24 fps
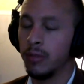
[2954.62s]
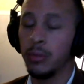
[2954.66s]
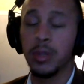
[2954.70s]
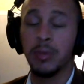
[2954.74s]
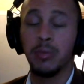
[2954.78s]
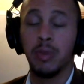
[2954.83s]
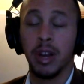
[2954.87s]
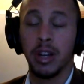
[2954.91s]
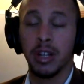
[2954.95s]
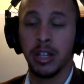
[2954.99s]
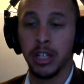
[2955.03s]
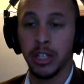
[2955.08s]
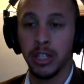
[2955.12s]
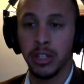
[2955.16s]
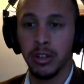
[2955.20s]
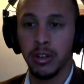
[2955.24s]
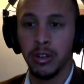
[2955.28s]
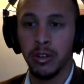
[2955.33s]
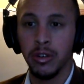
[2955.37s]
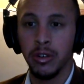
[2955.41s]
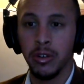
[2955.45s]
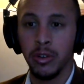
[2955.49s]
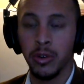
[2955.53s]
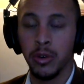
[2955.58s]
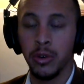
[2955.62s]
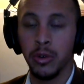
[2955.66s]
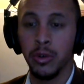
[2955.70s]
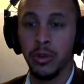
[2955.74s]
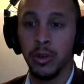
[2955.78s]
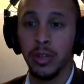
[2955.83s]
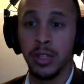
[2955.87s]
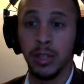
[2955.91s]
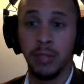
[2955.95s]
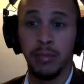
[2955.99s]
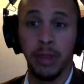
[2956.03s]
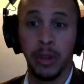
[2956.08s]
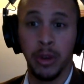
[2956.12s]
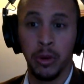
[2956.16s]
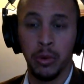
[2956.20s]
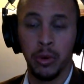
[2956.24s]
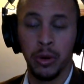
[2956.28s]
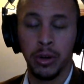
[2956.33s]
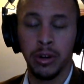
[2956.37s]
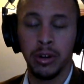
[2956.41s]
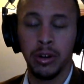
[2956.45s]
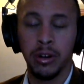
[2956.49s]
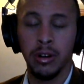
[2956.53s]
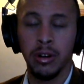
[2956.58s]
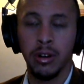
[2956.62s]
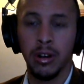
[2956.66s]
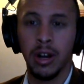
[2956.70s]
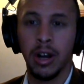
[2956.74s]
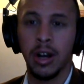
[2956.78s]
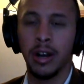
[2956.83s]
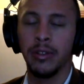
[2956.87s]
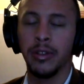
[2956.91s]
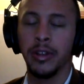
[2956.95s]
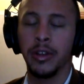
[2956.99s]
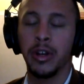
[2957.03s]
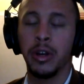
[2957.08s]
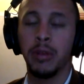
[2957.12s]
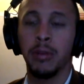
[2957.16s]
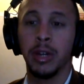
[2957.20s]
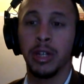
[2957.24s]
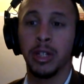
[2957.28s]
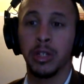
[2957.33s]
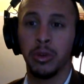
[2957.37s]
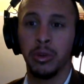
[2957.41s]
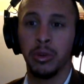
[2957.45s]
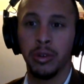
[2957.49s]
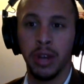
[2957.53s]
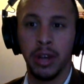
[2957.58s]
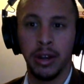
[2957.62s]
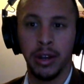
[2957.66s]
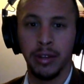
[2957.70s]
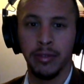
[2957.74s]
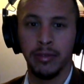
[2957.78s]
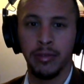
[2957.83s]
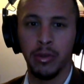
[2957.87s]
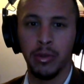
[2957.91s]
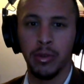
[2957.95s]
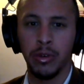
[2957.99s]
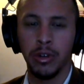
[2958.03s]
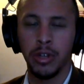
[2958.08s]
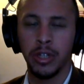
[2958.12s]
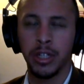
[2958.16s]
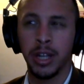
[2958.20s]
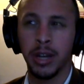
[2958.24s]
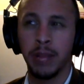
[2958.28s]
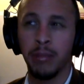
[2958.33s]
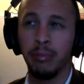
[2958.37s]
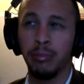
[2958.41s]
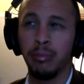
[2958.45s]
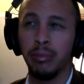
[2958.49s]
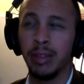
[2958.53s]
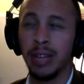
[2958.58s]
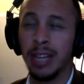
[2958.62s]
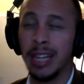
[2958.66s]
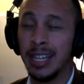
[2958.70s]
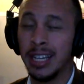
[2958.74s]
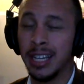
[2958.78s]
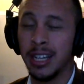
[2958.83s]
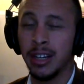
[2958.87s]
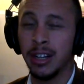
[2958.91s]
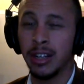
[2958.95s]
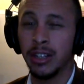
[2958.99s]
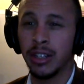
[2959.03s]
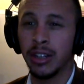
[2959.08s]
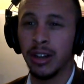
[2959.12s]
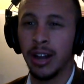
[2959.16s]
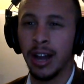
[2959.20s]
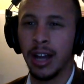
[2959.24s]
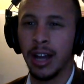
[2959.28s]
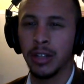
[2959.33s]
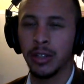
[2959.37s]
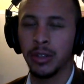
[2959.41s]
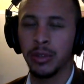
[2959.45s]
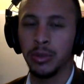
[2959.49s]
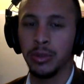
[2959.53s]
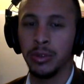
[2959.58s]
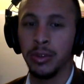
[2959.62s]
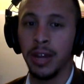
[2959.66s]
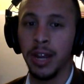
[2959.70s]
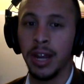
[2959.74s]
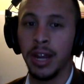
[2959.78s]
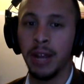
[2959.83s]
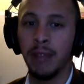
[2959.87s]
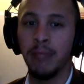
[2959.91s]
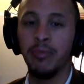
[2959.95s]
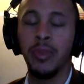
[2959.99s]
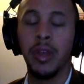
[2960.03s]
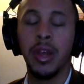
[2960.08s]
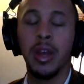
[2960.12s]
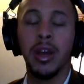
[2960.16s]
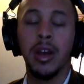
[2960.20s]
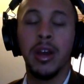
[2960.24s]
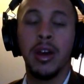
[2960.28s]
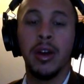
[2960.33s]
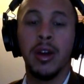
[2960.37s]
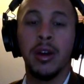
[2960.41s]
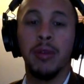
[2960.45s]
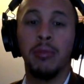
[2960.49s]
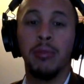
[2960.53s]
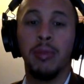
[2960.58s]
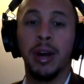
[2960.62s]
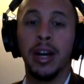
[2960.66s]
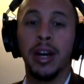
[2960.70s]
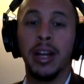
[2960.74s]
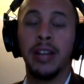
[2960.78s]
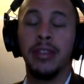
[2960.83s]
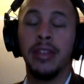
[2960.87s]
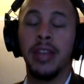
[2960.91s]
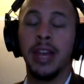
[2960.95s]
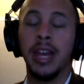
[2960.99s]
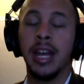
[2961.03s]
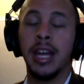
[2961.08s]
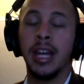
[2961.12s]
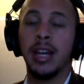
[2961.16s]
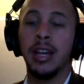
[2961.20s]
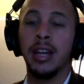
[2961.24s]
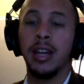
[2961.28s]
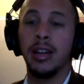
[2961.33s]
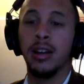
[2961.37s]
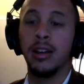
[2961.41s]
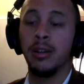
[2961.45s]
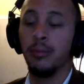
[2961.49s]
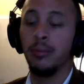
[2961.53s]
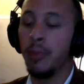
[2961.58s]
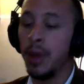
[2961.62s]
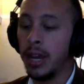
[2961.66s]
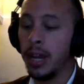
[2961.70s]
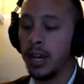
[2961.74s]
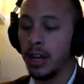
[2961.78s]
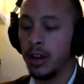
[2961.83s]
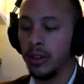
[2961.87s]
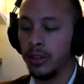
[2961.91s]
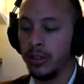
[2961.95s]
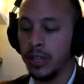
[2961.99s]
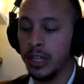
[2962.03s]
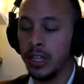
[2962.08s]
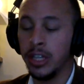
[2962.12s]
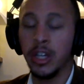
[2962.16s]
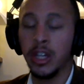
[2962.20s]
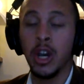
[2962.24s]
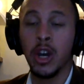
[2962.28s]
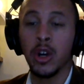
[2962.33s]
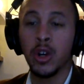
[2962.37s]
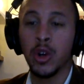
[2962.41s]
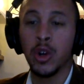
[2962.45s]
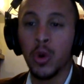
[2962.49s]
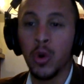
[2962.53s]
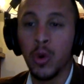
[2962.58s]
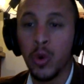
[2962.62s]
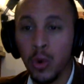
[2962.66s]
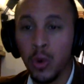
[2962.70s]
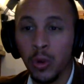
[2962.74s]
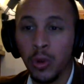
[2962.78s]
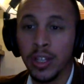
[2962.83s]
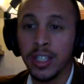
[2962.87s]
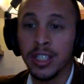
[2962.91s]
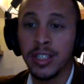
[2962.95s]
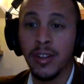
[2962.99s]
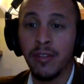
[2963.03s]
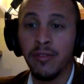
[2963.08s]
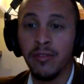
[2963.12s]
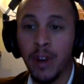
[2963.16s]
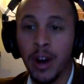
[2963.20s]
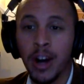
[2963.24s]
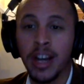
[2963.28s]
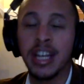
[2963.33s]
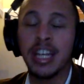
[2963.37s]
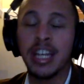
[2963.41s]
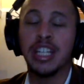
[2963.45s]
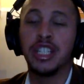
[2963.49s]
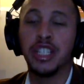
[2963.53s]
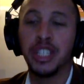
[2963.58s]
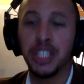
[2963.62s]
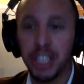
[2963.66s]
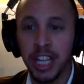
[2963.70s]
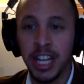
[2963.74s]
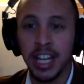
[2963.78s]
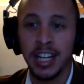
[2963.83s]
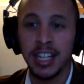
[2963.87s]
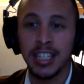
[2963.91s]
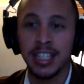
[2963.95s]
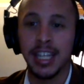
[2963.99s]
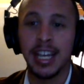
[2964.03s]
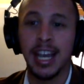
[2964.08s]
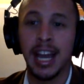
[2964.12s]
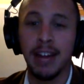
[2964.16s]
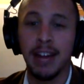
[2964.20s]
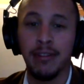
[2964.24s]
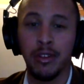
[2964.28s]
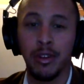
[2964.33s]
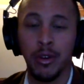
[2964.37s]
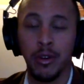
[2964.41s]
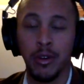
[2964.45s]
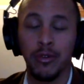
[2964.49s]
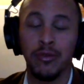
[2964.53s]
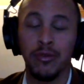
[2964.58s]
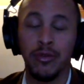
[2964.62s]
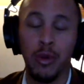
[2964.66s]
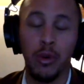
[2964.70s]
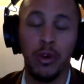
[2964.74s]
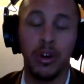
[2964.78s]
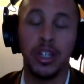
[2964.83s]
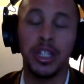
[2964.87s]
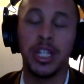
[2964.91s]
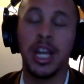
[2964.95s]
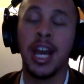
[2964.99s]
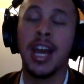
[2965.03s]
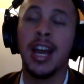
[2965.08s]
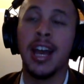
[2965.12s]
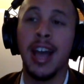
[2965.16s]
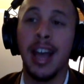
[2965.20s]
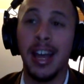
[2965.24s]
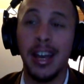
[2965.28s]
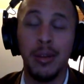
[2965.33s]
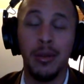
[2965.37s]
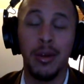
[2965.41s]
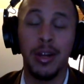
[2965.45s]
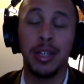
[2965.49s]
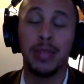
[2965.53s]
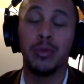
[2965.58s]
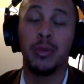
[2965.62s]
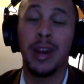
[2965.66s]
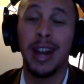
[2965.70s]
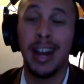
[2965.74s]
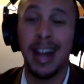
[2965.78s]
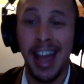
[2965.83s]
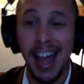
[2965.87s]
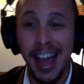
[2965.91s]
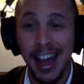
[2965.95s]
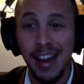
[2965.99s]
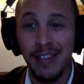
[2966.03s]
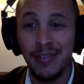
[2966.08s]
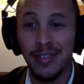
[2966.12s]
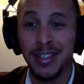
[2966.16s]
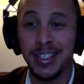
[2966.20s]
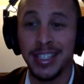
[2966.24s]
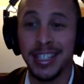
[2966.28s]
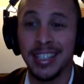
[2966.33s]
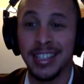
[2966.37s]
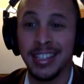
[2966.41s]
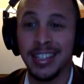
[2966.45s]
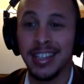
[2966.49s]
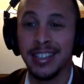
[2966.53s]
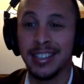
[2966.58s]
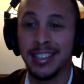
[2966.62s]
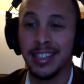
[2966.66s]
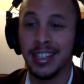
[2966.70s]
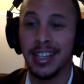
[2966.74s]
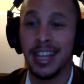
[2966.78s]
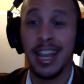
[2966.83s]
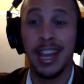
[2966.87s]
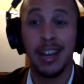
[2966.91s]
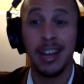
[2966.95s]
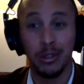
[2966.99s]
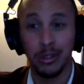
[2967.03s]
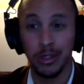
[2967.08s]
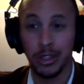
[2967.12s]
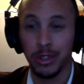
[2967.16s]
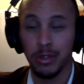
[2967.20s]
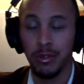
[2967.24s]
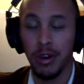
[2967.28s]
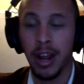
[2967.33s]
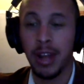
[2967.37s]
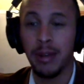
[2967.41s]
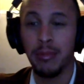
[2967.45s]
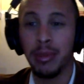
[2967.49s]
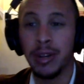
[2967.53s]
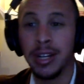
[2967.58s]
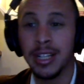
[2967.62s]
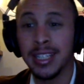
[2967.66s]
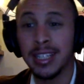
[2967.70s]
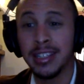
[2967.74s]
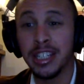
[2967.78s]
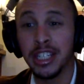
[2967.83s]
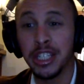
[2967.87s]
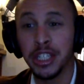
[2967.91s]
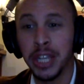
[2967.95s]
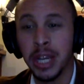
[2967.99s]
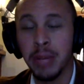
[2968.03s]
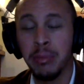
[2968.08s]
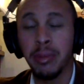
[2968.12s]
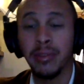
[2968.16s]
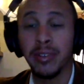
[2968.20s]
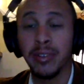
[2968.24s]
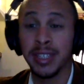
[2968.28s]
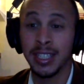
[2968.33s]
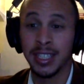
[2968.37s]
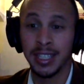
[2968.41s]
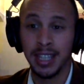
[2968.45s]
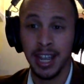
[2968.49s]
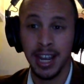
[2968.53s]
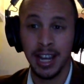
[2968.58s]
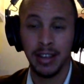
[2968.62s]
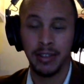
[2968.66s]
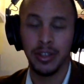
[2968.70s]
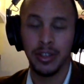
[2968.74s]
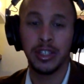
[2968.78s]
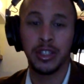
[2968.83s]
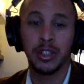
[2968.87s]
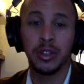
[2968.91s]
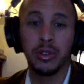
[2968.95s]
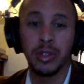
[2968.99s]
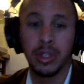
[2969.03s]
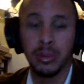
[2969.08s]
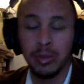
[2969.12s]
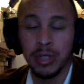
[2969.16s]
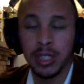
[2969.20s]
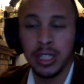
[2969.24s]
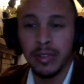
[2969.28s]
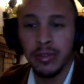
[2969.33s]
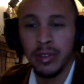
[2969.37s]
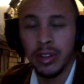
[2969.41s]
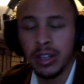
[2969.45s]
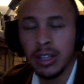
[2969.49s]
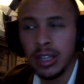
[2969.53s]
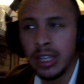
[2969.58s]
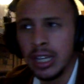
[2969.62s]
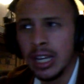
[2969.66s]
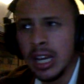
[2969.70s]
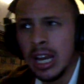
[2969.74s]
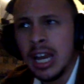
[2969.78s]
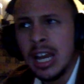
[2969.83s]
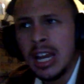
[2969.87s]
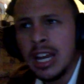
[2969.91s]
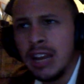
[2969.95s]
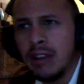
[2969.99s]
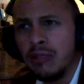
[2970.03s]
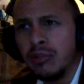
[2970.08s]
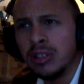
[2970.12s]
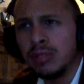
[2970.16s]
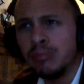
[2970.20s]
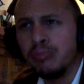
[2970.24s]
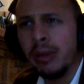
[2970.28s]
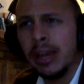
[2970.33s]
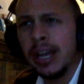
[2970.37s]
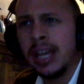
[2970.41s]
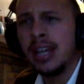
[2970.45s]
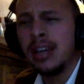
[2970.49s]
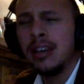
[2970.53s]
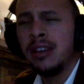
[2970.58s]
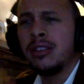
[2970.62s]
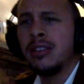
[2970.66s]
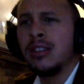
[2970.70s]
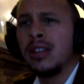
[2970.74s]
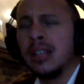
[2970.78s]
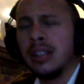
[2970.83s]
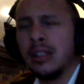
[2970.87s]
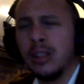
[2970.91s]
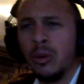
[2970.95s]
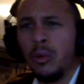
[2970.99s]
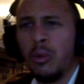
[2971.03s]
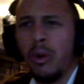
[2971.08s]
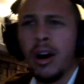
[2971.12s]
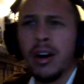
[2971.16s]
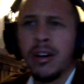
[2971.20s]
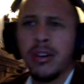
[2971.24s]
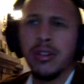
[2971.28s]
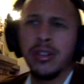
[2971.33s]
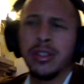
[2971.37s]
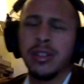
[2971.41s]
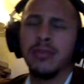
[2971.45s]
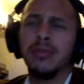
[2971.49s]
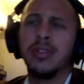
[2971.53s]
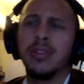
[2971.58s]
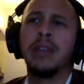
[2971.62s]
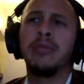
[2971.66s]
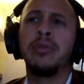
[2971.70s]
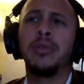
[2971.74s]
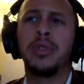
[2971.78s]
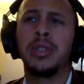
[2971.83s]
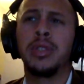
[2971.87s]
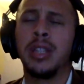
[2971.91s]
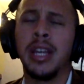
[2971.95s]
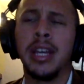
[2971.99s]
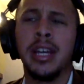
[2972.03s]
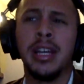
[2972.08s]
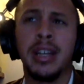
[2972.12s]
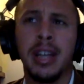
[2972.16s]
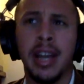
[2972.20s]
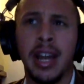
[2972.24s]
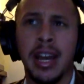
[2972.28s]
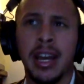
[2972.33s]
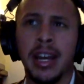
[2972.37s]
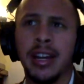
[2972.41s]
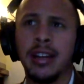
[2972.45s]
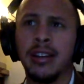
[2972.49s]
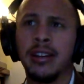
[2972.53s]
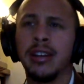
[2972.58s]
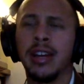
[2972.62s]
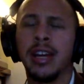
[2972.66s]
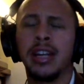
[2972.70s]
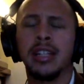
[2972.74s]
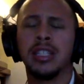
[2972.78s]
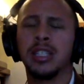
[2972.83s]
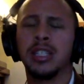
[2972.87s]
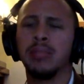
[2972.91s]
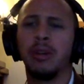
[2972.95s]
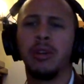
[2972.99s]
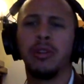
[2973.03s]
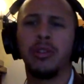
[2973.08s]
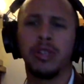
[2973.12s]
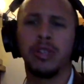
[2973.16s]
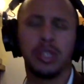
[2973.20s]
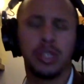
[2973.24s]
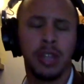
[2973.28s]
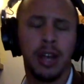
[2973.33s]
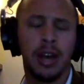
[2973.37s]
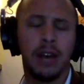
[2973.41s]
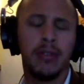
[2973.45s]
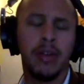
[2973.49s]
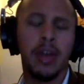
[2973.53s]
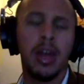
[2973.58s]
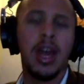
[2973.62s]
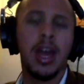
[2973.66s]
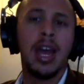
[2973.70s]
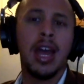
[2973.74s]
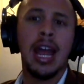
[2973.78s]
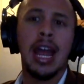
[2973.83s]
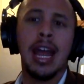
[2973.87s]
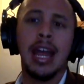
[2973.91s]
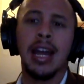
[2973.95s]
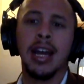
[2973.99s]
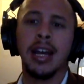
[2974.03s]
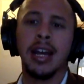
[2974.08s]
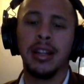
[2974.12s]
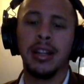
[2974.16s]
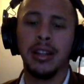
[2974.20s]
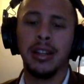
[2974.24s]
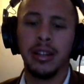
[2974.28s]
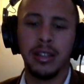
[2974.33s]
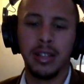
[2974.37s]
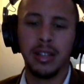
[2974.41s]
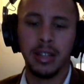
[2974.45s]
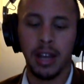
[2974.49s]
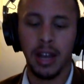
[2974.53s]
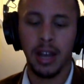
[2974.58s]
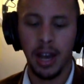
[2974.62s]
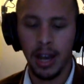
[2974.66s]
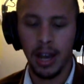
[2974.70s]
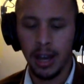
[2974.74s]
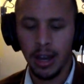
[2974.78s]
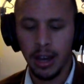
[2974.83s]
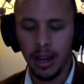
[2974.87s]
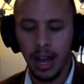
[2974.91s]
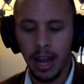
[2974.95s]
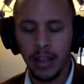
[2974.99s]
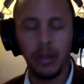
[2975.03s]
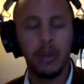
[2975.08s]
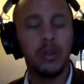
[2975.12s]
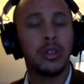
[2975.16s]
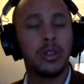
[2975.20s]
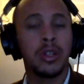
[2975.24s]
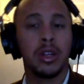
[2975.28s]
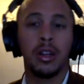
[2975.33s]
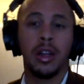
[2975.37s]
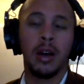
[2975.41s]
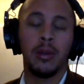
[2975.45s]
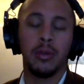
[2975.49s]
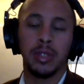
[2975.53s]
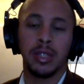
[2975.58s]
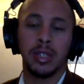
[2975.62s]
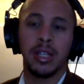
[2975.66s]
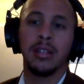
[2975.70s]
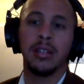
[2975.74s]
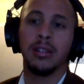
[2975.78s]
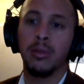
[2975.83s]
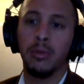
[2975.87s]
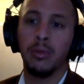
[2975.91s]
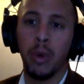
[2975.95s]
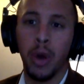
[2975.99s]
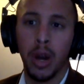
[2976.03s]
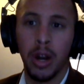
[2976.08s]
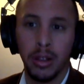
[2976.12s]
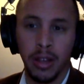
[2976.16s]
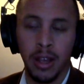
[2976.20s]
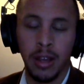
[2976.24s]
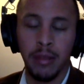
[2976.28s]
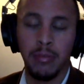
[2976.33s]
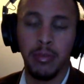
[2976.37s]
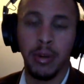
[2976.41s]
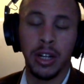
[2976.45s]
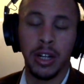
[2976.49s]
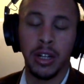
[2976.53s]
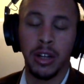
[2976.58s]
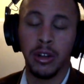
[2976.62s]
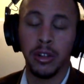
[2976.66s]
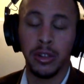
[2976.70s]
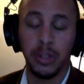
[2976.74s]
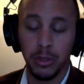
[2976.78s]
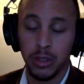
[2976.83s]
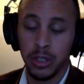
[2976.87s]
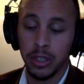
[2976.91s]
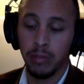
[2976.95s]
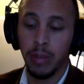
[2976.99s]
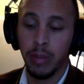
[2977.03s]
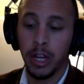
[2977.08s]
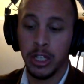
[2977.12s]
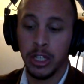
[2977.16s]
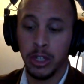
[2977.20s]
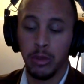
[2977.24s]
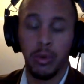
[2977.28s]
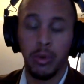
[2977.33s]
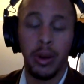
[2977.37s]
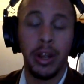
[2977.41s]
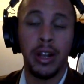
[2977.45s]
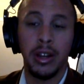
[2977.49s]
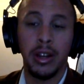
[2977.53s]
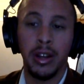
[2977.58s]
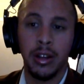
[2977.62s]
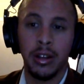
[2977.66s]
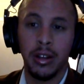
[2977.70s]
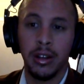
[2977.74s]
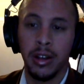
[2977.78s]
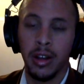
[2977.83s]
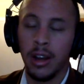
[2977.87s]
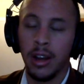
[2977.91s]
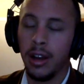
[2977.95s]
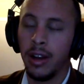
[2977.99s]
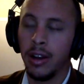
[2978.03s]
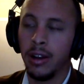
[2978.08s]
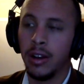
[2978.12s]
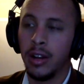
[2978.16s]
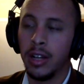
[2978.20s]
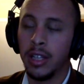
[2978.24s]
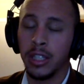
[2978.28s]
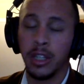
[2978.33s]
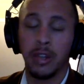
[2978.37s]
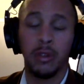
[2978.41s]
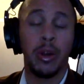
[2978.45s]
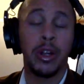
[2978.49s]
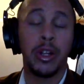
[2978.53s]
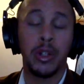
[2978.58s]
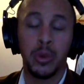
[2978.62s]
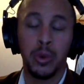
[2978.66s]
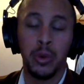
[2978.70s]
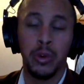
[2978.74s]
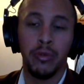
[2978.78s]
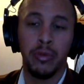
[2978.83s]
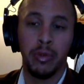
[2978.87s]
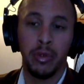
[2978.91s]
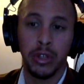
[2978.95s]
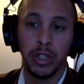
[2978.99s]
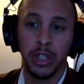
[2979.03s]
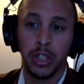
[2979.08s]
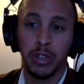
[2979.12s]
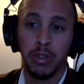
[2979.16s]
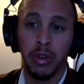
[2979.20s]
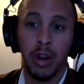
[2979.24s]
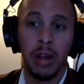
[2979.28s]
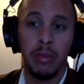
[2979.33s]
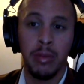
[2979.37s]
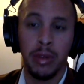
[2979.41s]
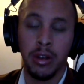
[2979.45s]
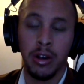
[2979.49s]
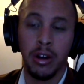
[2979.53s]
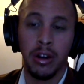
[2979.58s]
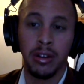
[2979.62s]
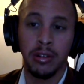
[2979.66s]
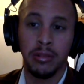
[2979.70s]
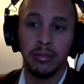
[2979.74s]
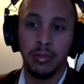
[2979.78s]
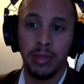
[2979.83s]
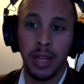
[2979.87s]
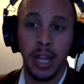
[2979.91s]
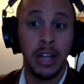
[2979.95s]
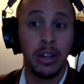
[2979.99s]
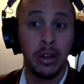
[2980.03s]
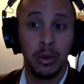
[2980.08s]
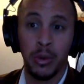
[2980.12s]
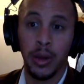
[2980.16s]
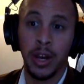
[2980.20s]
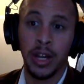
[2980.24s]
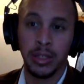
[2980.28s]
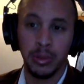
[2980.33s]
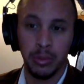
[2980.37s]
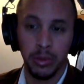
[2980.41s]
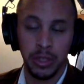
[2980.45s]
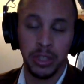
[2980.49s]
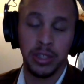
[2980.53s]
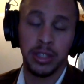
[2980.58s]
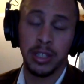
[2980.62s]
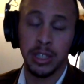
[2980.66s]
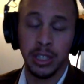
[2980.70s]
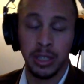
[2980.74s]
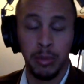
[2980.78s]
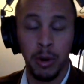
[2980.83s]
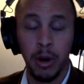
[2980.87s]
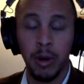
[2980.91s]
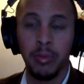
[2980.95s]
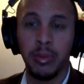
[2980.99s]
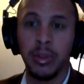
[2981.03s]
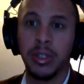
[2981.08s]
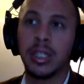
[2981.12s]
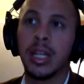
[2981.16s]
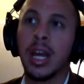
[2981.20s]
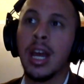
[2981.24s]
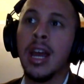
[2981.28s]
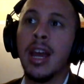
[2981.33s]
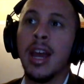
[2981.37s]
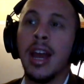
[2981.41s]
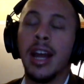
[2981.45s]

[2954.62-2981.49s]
from this practitioner who is a metal worker. They go by Troll Cunning Forge. I'm blanking on their actual name, but they make the coolest fucking shit because they have their own forge. Anyways, what I have is a candle scribe, but it's in the shape of a scythe, and so specifically, it was bathed in the waters of Devil's Lake and some other stuff, and I use it a lot with Santa Muerte, but it also just makes great. It's a great tool for inscribing on candle wax, which is its purpose.